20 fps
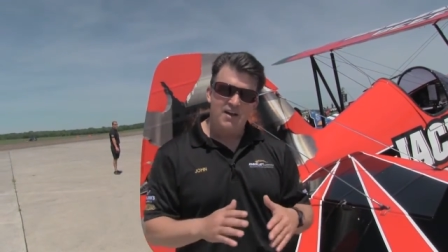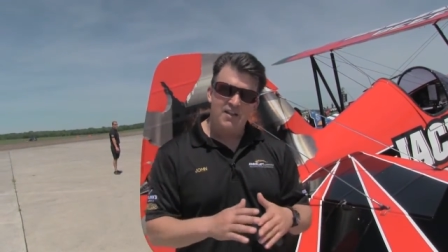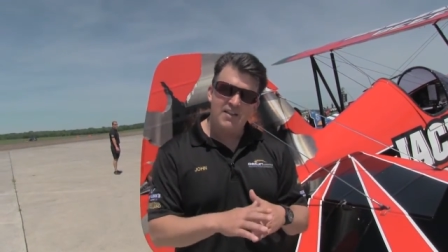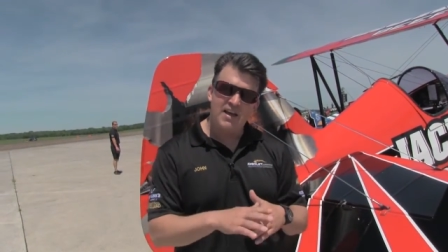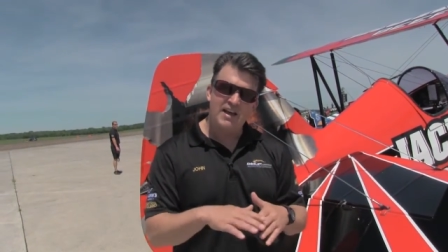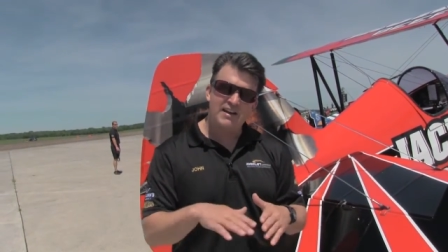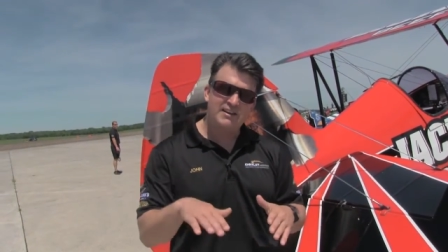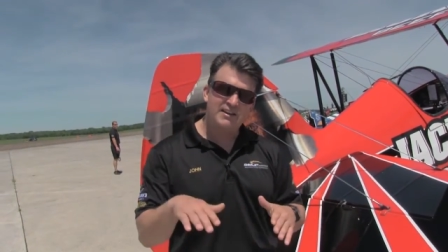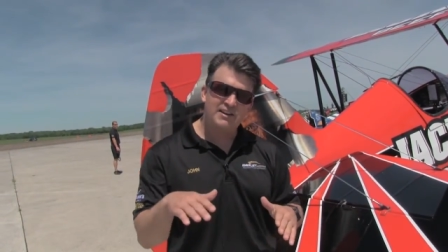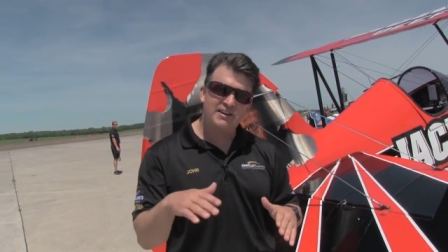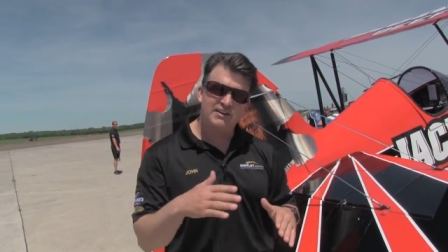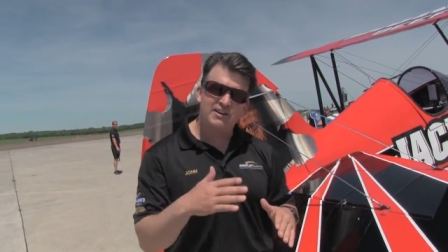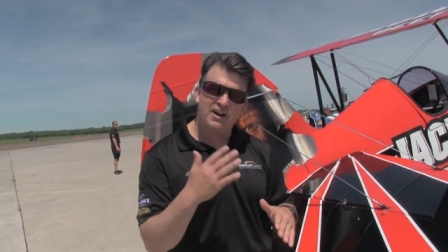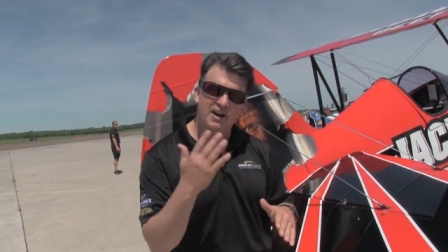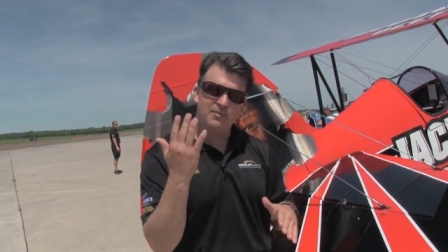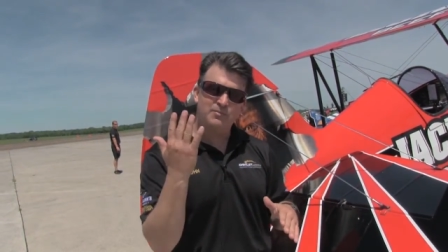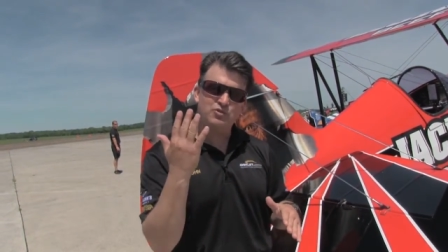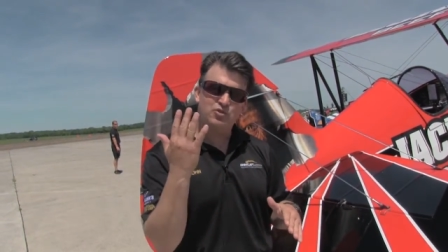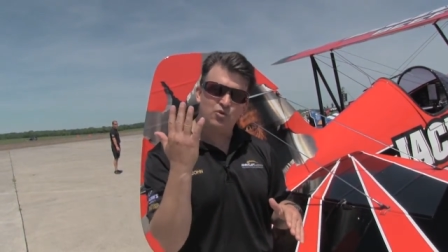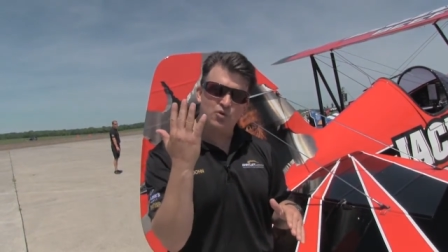that can
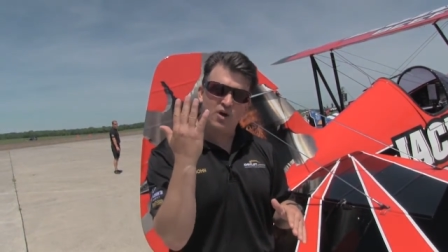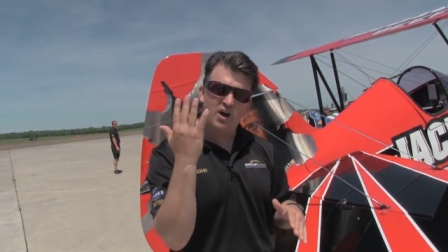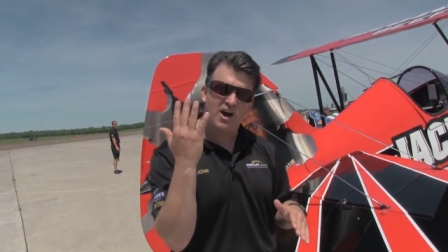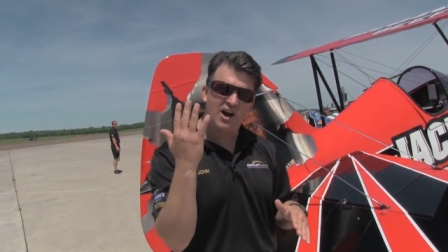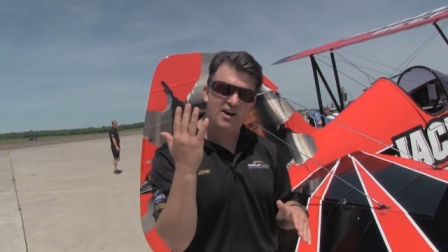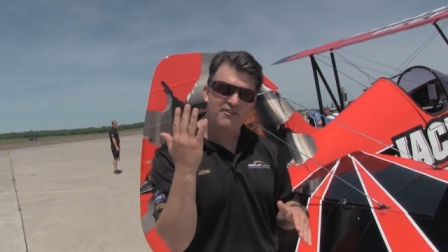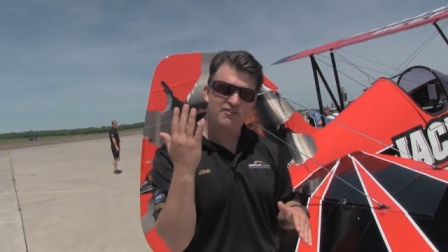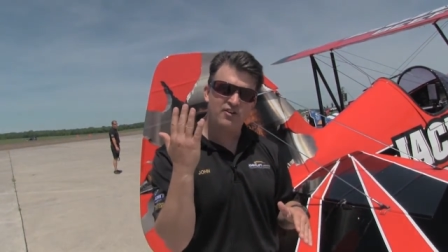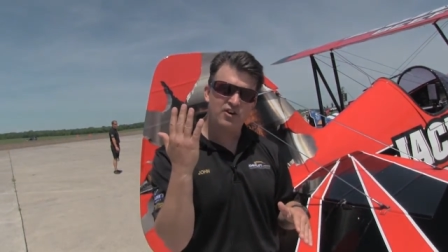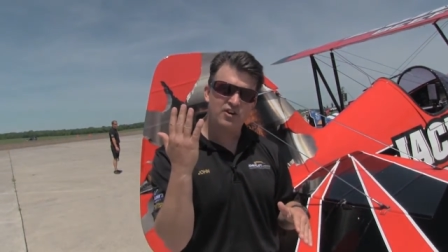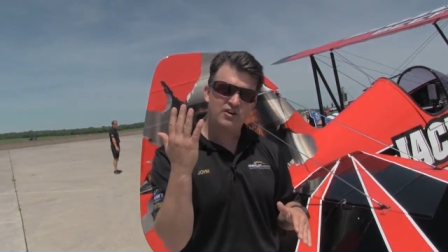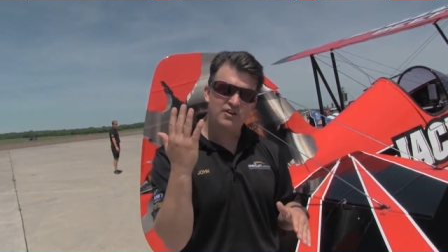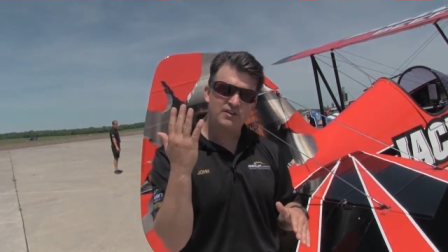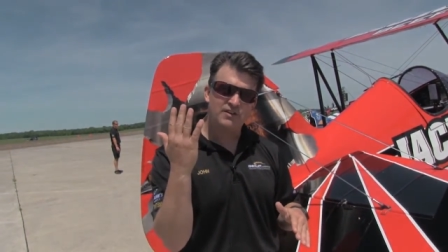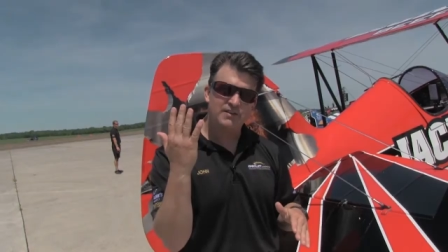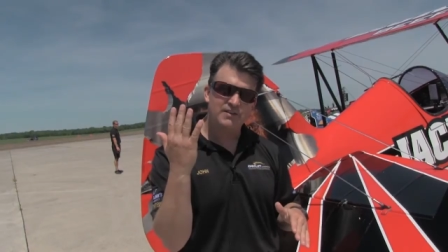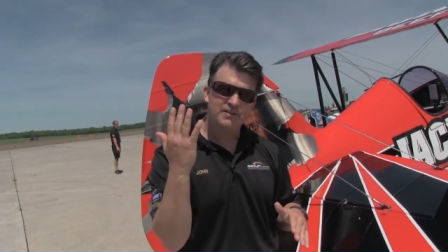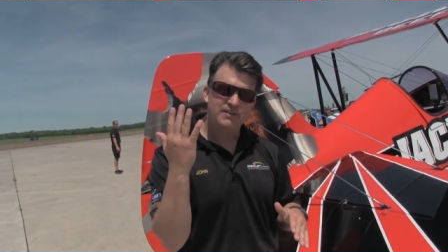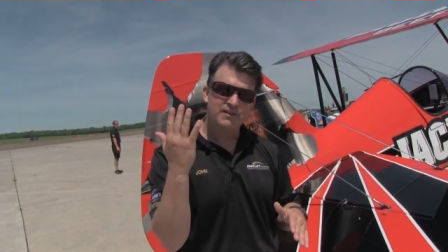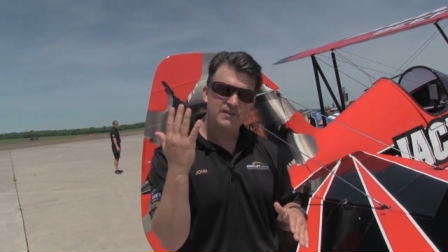come to a hover,
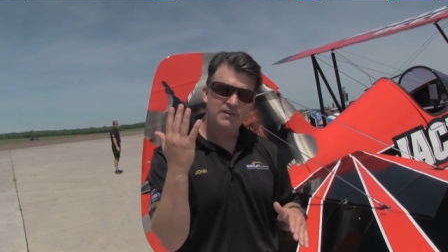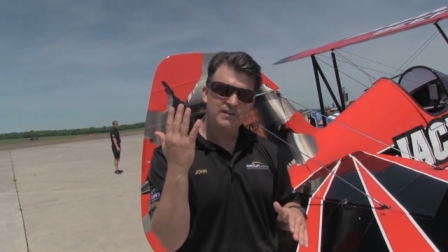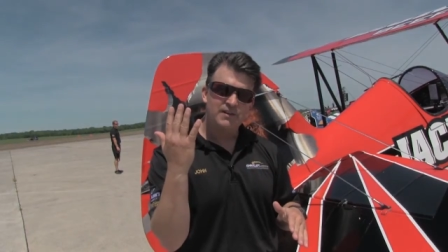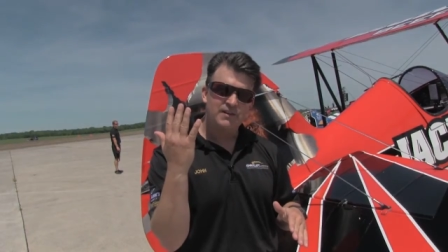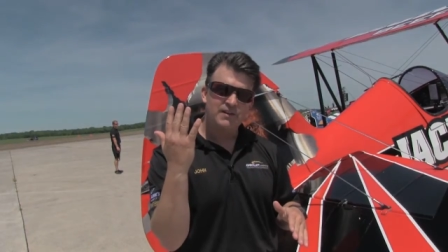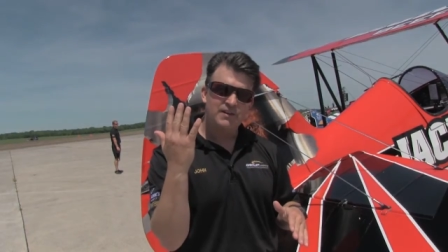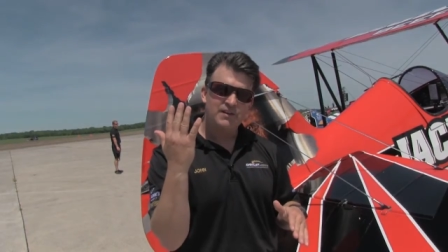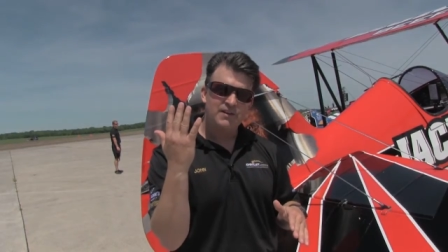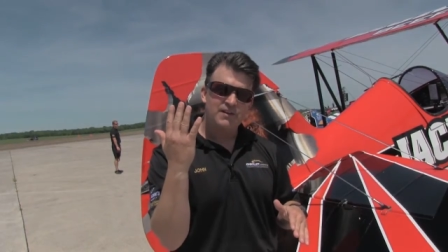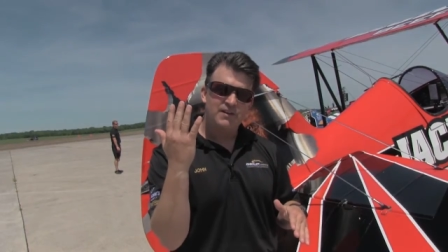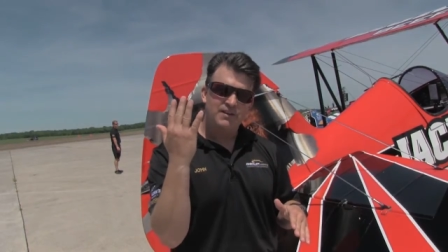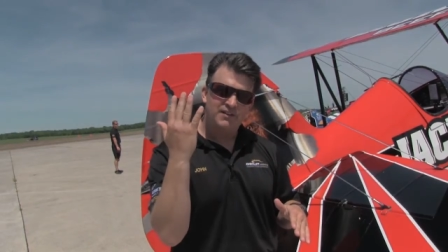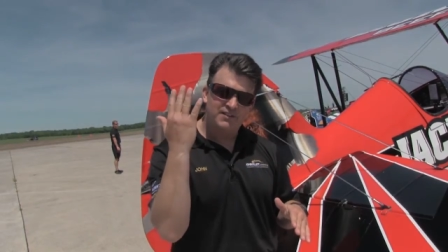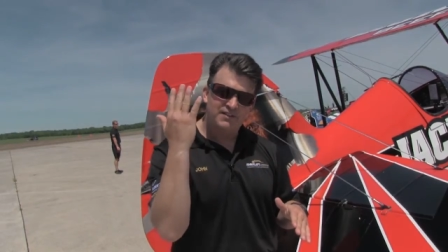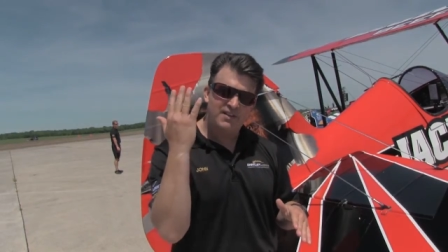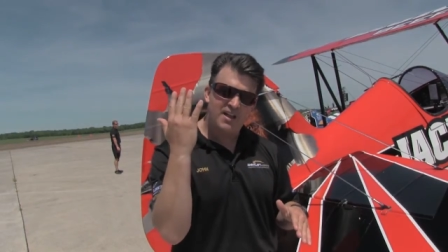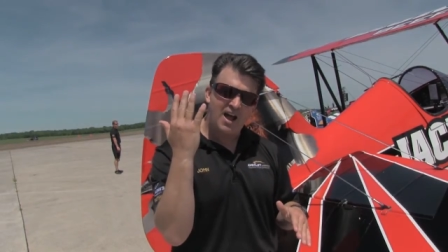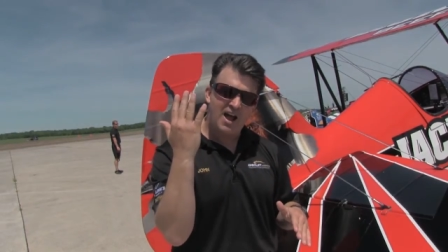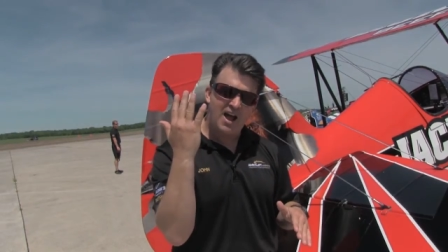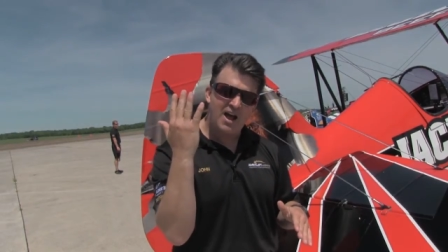
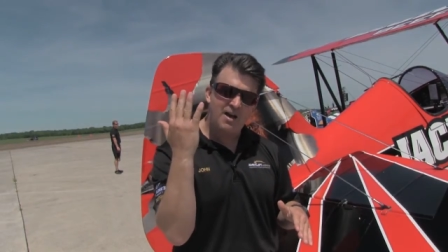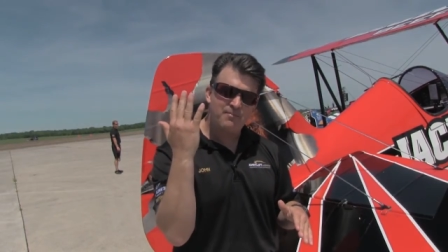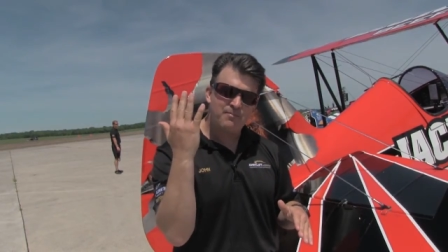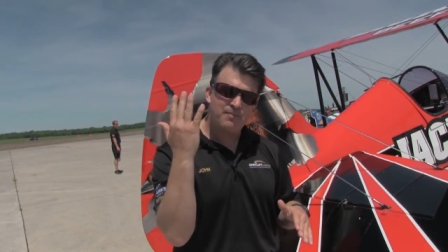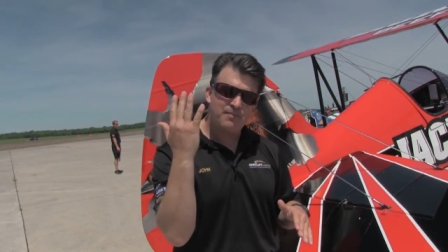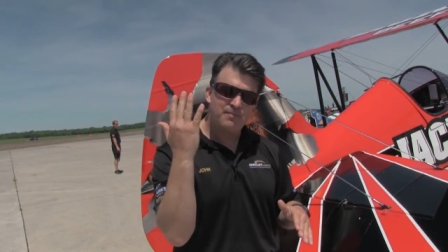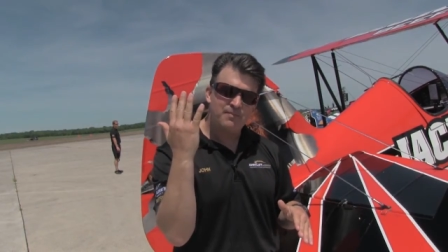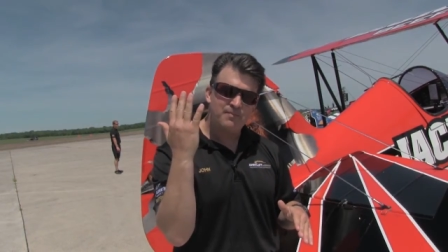stop,